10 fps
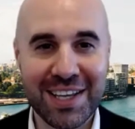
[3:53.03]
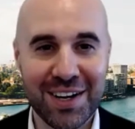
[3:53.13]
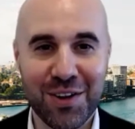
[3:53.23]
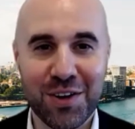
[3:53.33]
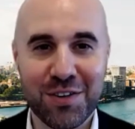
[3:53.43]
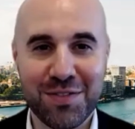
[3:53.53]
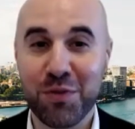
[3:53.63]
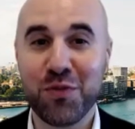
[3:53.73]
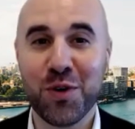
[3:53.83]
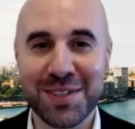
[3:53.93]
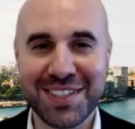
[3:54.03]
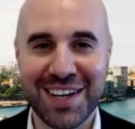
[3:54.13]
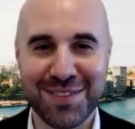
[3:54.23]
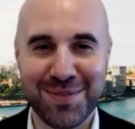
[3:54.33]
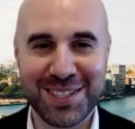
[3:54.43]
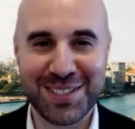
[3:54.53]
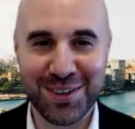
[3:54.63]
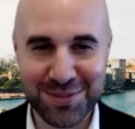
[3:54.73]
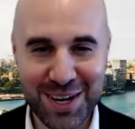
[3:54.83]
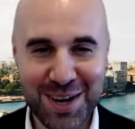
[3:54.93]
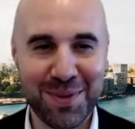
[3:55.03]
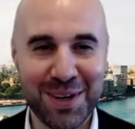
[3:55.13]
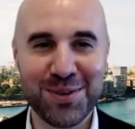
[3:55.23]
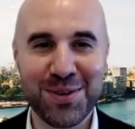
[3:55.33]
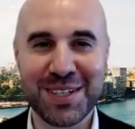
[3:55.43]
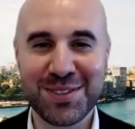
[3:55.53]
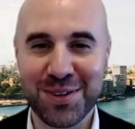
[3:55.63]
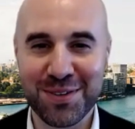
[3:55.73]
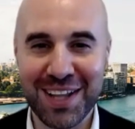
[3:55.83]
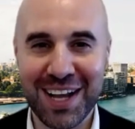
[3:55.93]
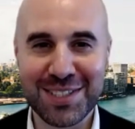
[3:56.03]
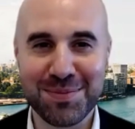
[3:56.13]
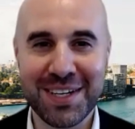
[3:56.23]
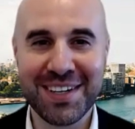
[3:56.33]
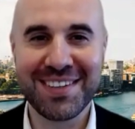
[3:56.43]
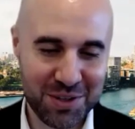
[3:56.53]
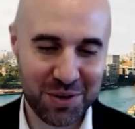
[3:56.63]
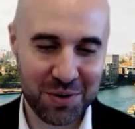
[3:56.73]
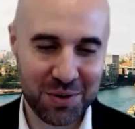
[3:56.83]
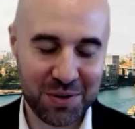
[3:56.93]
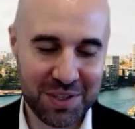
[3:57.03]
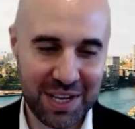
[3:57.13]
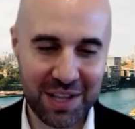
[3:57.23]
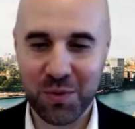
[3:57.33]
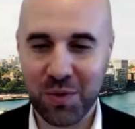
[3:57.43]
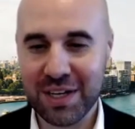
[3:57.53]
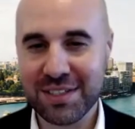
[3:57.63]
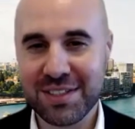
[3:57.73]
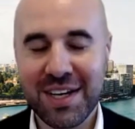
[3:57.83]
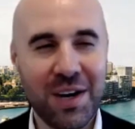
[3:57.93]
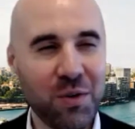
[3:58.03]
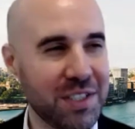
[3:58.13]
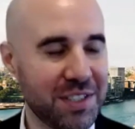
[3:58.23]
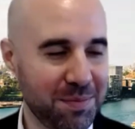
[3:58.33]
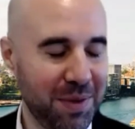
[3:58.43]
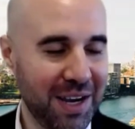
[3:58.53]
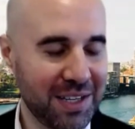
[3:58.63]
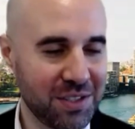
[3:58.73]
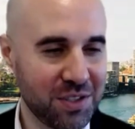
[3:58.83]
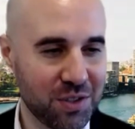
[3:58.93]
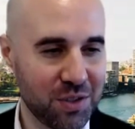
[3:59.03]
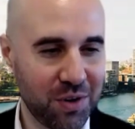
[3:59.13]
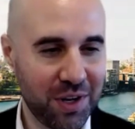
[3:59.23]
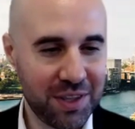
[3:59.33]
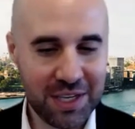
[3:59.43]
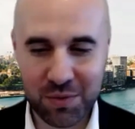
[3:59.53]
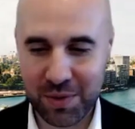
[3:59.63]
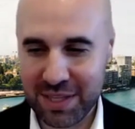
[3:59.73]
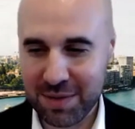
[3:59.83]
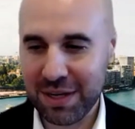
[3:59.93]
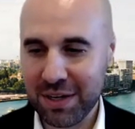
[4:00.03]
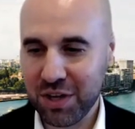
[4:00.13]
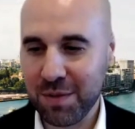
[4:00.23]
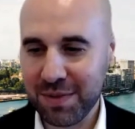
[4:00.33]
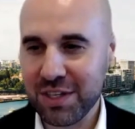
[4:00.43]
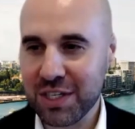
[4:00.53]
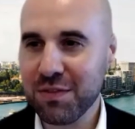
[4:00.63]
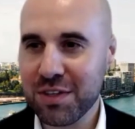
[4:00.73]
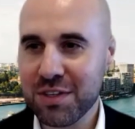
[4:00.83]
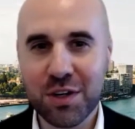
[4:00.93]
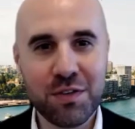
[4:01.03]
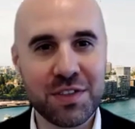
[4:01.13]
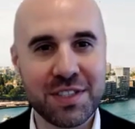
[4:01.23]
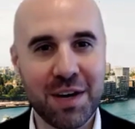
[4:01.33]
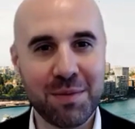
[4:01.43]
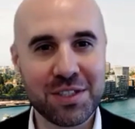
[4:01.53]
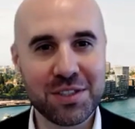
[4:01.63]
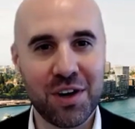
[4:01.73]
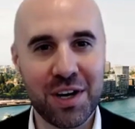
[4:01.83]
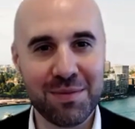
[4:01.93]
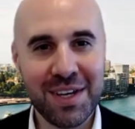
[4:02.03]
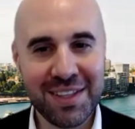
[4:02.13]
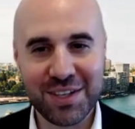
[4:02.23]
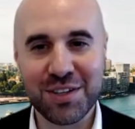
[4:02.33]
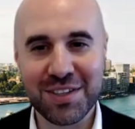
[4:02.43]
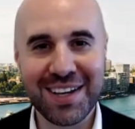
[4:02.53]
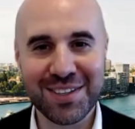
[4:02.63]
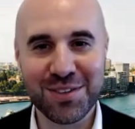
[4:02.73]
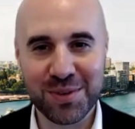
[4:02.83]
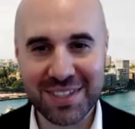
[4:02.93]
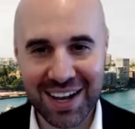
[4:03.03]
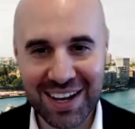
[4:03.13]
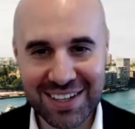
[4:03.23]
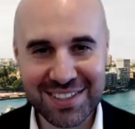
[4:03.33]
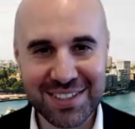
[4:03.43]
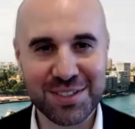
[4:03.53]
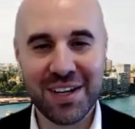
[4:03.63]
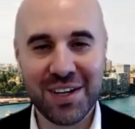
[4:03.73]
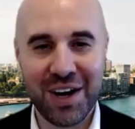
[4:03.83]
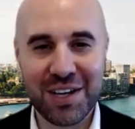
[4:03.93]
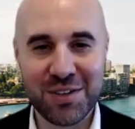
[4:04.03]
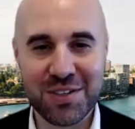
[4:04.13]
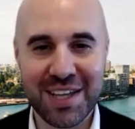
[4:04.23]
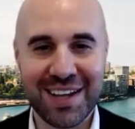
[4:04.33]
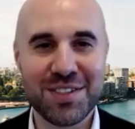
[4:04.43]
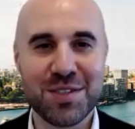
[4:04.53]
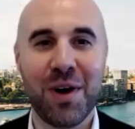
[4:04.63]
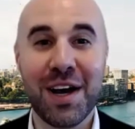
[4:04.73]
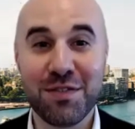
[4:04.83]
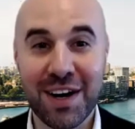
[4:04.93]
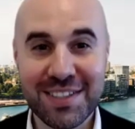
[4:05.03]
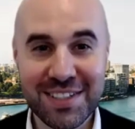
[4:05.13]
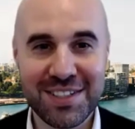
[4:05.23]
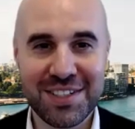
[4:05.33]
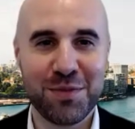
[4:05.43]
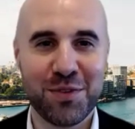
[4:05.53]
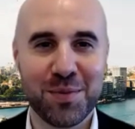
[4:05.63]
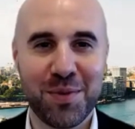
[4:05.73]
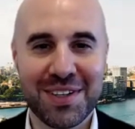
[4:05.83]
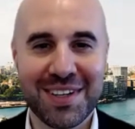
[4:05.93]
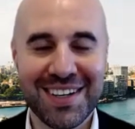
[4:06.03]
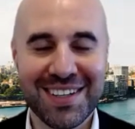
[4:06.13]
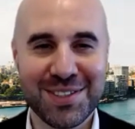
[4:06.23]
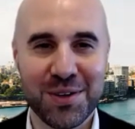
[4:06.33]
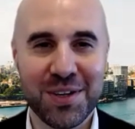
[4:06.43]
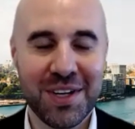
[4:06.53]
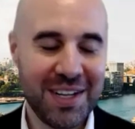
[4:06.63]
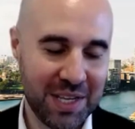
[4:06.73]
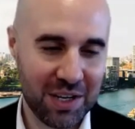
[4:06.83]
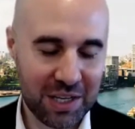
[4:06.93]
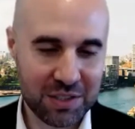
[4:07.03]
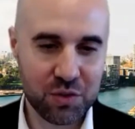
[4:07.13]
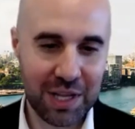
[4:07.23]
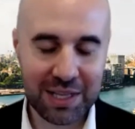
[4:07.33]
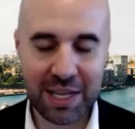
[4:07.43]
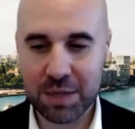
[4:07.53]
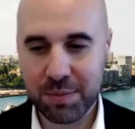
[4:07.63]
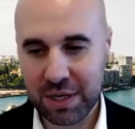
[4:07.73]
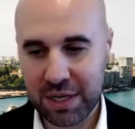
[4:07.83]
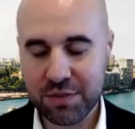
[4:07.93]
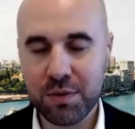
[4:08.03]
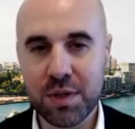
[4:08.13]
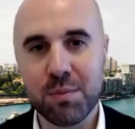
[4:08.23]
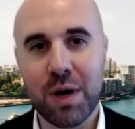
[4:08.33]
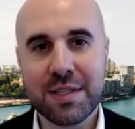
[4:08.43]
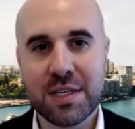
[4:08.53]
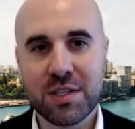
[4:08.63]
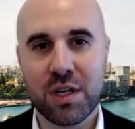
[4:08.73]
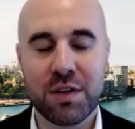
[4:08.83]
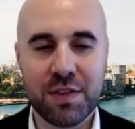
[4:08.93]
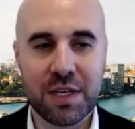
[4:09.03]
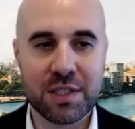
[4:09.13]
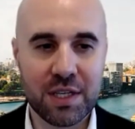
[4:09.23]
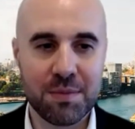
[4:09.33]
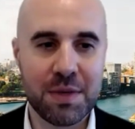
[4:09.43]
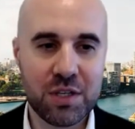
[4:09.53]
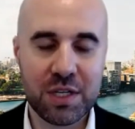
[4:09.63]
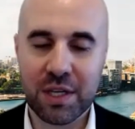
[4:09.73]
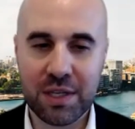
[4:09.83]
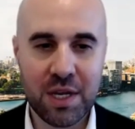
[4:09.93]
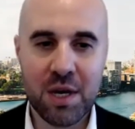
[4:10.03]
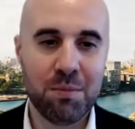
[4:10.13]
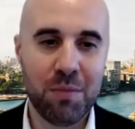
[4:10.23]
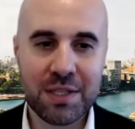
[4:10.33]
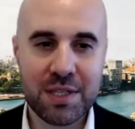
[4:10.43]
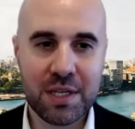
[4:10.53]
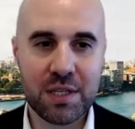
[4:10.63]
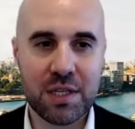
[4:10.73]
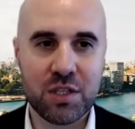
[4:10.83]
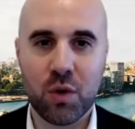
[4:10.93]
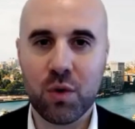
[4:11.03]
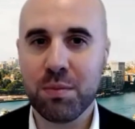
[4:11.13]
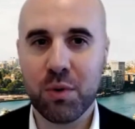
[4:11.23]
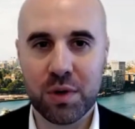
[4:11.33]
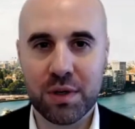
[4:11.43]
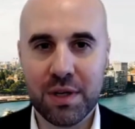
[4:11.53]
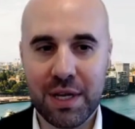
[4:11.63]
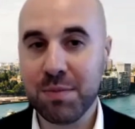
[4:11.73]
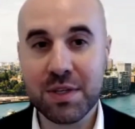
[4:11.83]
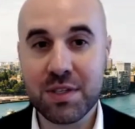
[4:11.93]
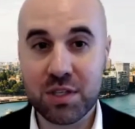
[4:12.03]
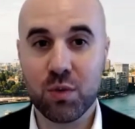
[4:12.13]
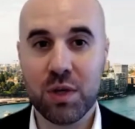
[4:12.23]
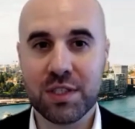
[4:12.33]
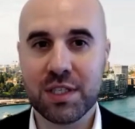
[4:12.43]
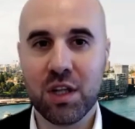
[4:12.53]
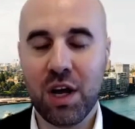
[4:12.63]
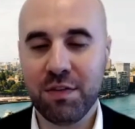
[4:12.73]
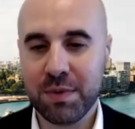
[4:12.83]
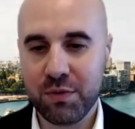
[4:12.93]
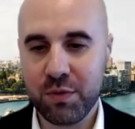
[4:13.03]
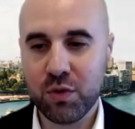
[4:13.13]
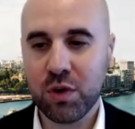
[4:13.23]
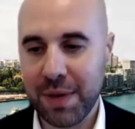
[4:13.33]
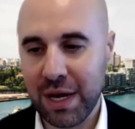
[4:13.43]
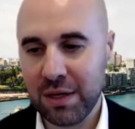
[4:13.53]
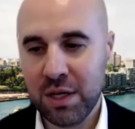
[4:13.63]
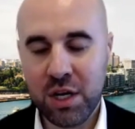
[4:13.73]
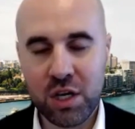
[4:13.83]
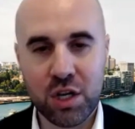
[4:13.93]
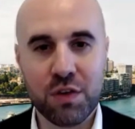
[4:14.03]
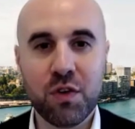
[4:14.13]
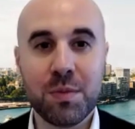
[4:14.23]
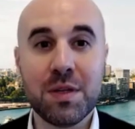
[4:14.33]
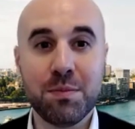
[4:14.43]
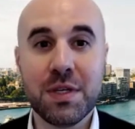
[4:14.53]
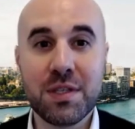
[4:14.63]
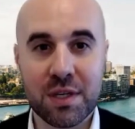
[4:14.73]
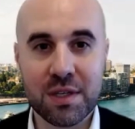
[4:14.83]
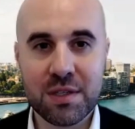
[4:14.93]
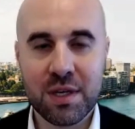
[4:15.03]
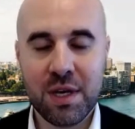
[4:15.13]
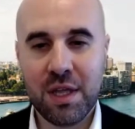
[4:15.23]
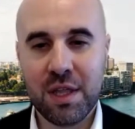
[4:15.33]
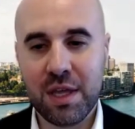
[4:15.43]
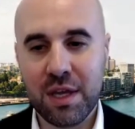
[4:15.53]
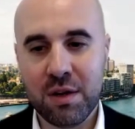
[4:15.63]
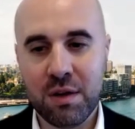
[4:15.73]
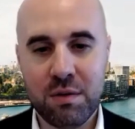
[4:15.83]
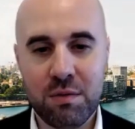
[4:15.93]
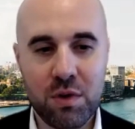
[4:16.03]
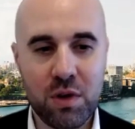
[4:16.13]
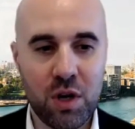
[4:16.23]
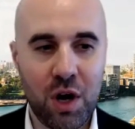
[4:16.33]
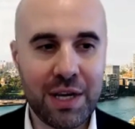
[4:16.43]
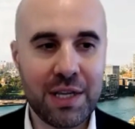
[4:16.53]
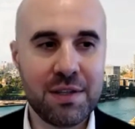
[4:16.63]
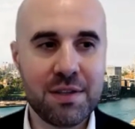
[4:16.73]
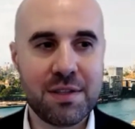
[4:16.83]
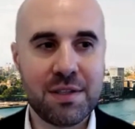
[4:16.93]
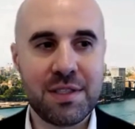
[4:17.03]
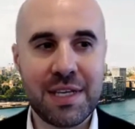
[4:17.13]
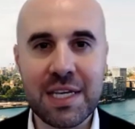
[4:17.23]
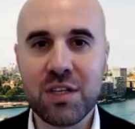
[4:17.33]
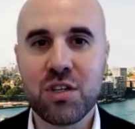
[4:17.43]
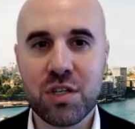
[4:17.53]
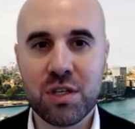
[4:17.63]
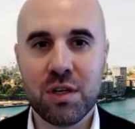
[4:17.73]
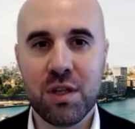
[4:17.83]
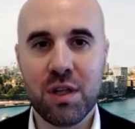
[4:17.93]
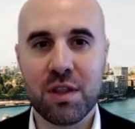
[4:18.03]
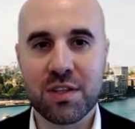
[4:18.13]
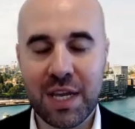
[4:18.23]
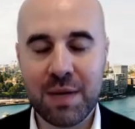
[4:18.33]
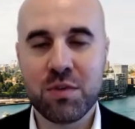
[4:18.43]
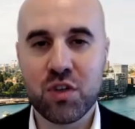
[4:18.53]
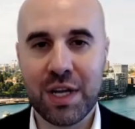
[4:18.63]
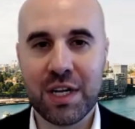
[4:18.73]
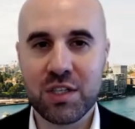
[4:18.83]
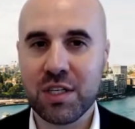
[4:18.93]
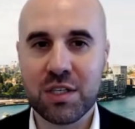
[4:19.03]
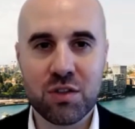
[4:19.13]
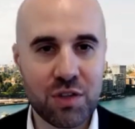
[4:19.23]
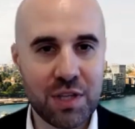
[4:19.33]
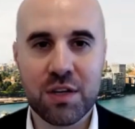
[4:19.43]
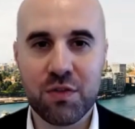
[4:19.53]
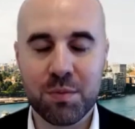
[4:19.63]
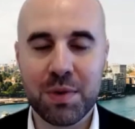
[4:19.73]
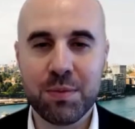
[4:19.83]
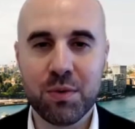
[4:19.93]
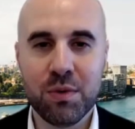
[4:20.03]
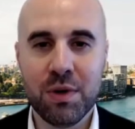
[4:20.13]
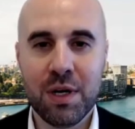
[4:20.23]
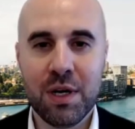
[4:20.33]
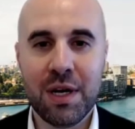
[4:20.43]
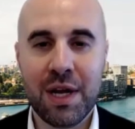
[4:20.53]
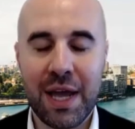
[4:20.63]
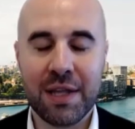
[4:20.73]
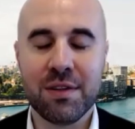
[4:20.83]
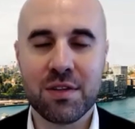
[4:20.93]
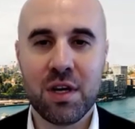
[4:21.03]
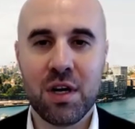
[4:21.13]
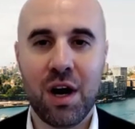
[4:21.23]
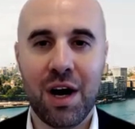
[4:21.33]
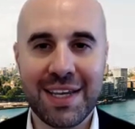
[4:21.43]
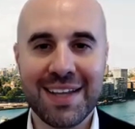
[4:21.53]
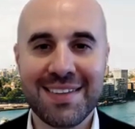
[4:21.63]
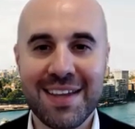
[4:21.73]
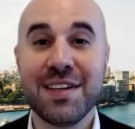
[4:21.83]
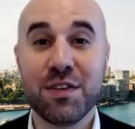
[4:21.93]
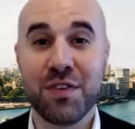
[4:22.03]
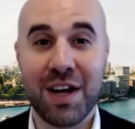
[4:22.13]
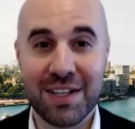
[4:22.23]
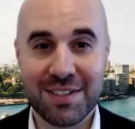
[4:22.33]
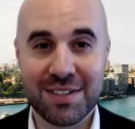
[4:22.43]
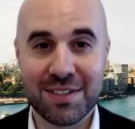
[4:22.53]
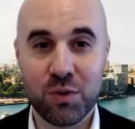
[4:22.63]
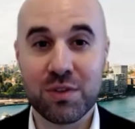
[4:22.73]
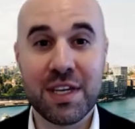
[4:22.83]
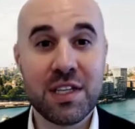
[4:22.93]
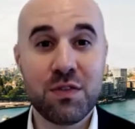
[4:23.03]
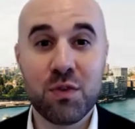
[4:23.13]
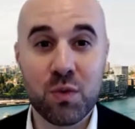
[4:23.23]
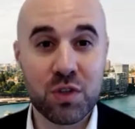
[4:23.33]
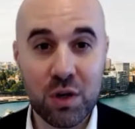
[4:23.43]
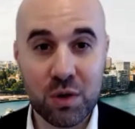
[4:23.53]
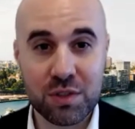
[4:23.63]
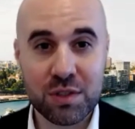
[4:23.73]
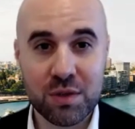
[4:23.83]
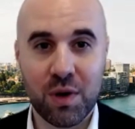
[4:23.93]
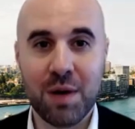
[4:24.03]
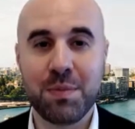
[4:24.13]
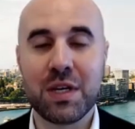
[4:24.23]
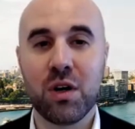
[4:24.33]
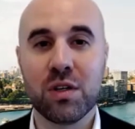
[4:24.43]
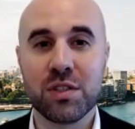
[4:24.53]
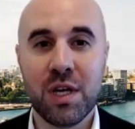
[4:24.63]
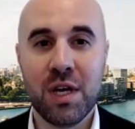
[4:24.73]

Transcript: get a lot of performance out of myself by doing it sort of last minute. So yeah, otherwise, what is it? Parkinson's law, I think, where the of time that you give yourself is how much time that you take to do a task. And I use that to my advantage for the podcast. So yeah, I'd like to do that later. But I guess from the mindset side of things, like you're mentioning, I think mindset is so important in business as well as in life. But if we talk about, from in business, then, I can teach the same strategies to 10 different people and I get 10 different answers or 10 different results, right? Because